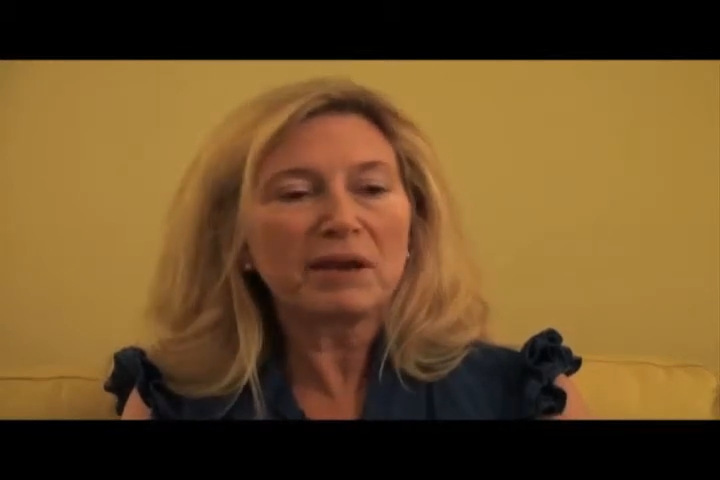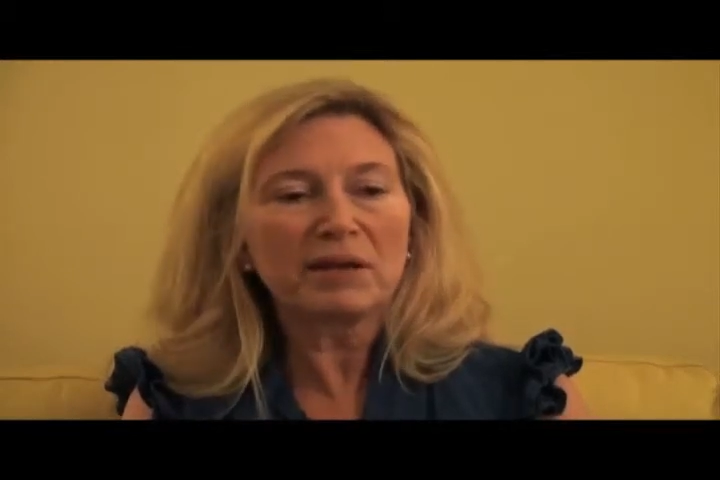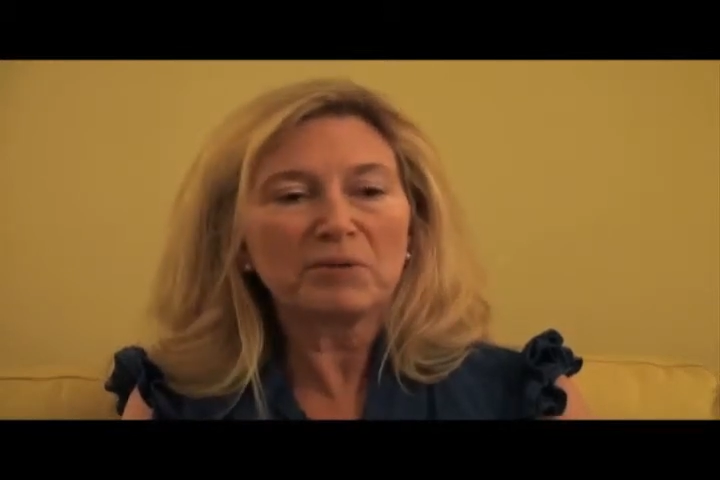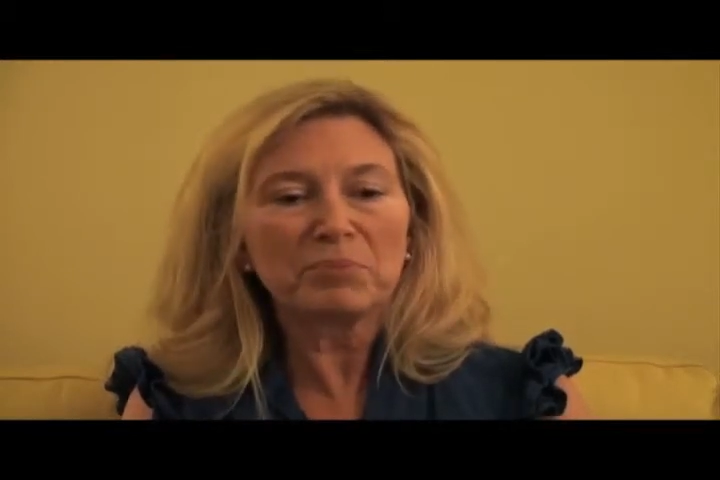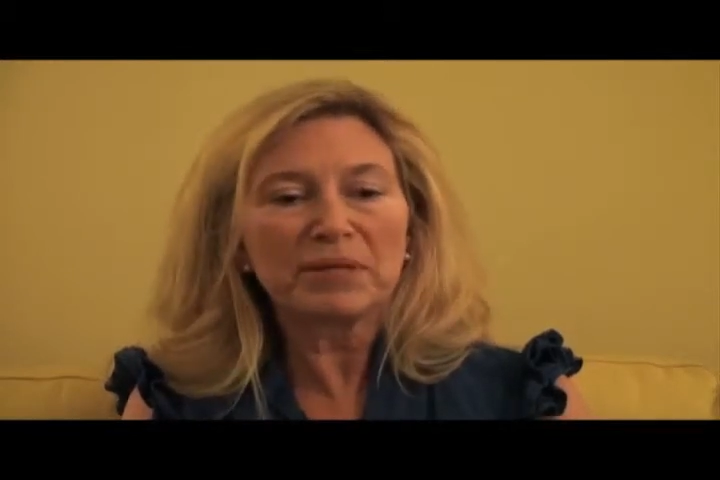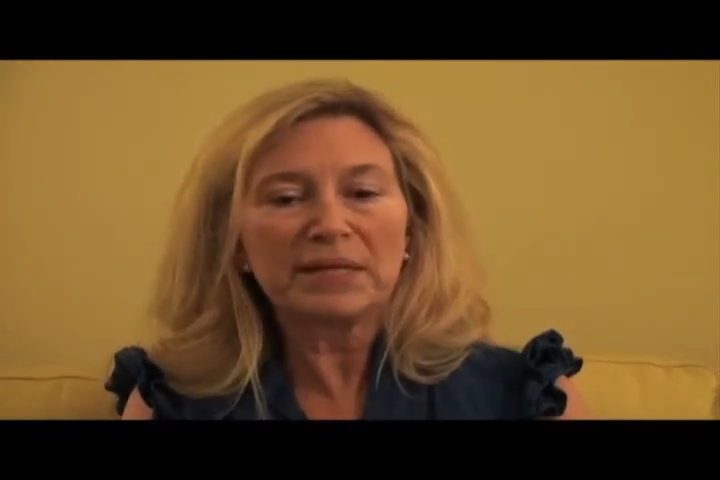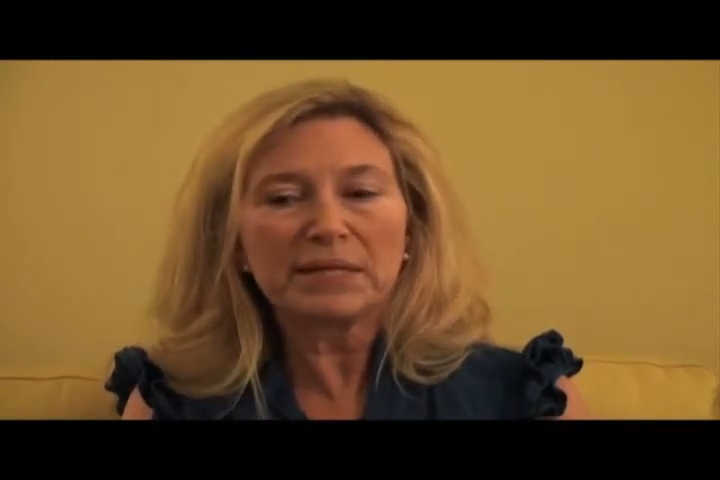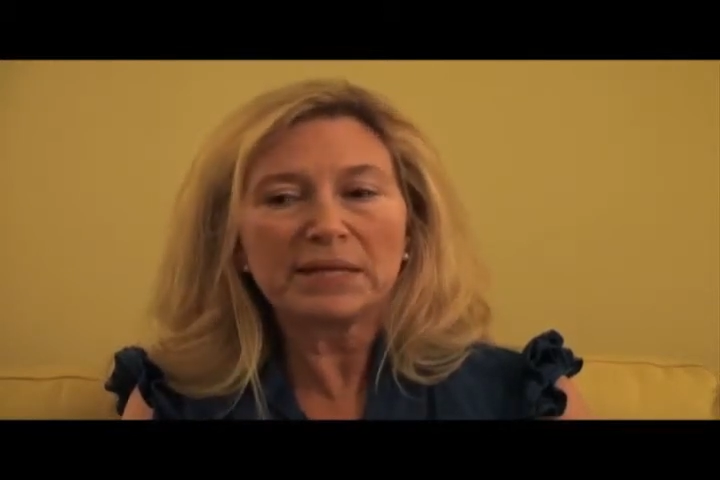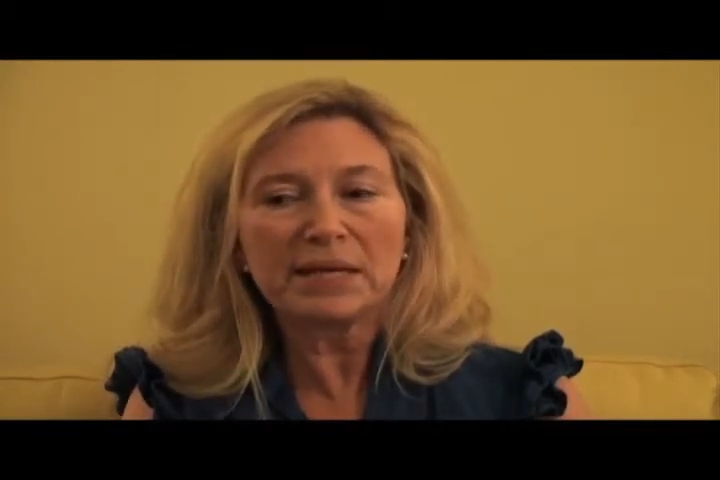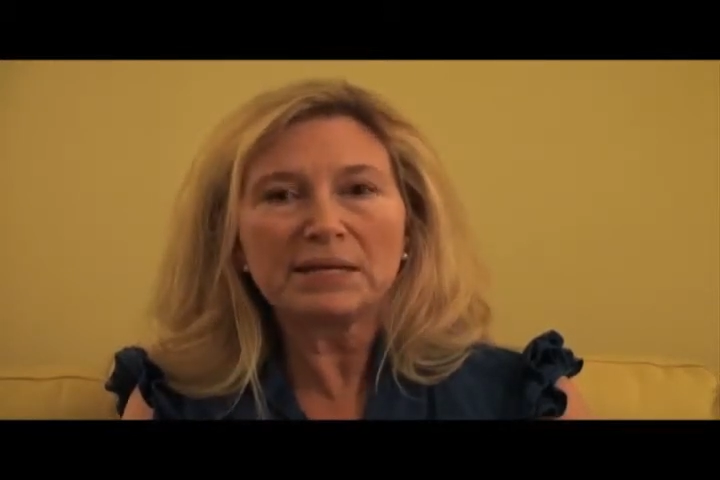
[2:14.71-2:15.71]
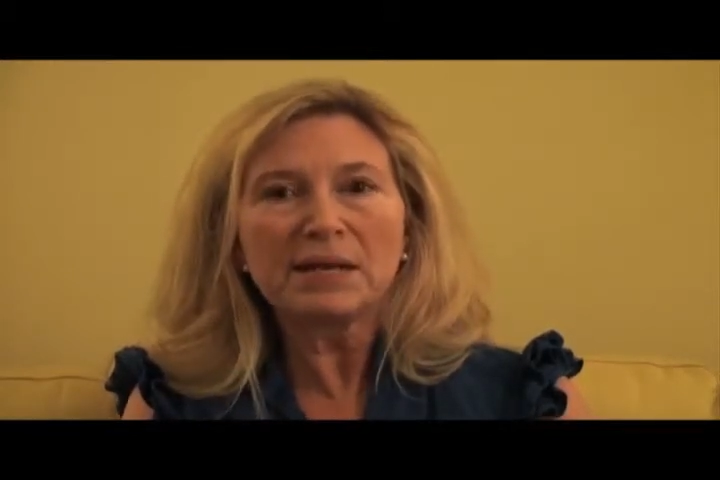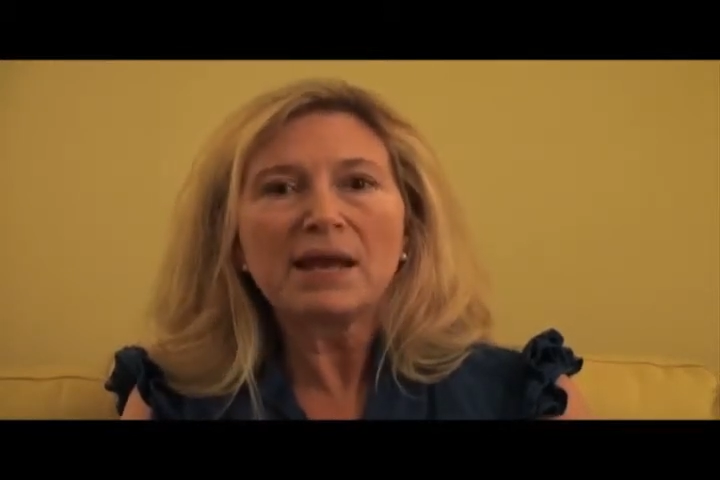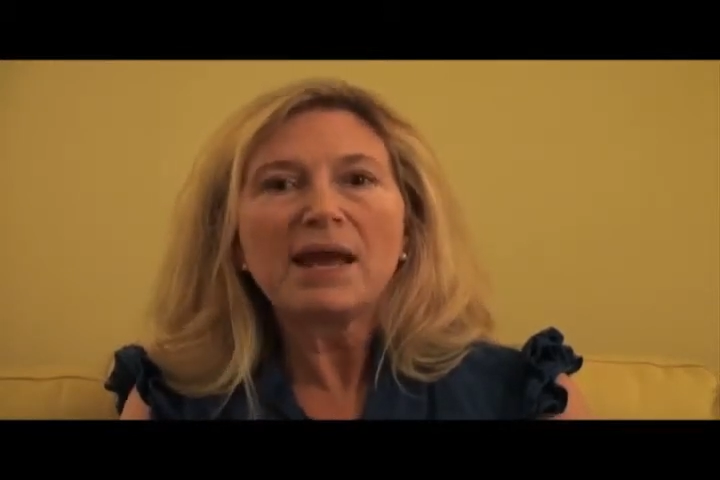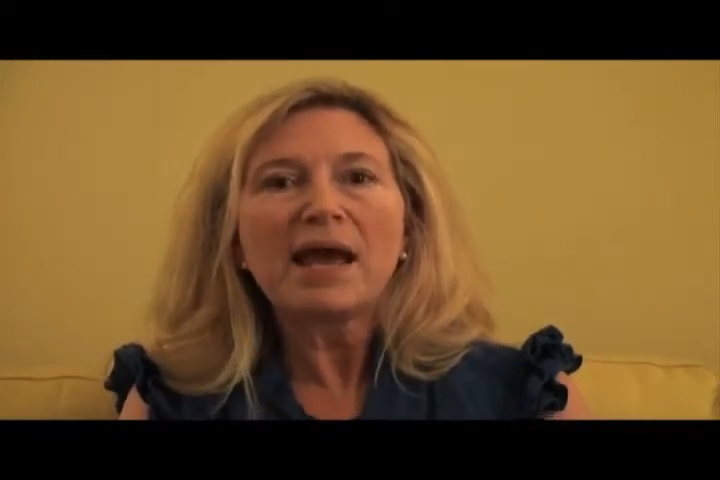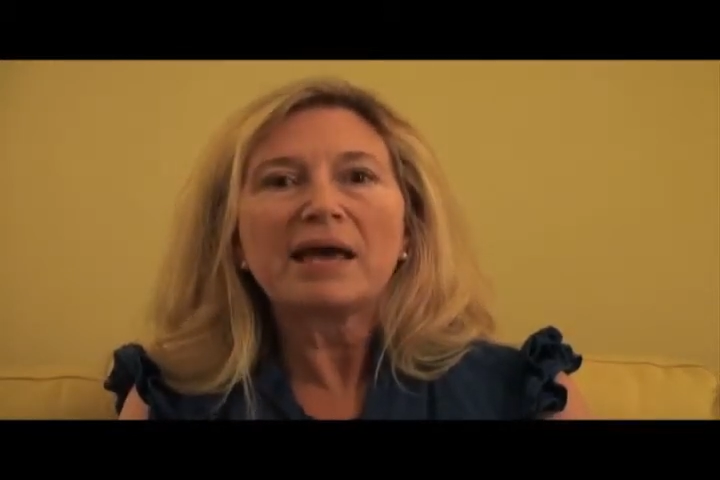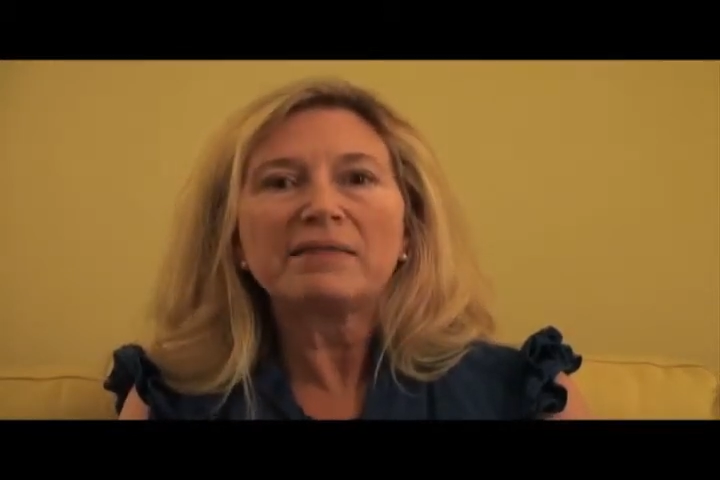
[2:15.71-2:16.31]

I completed it, and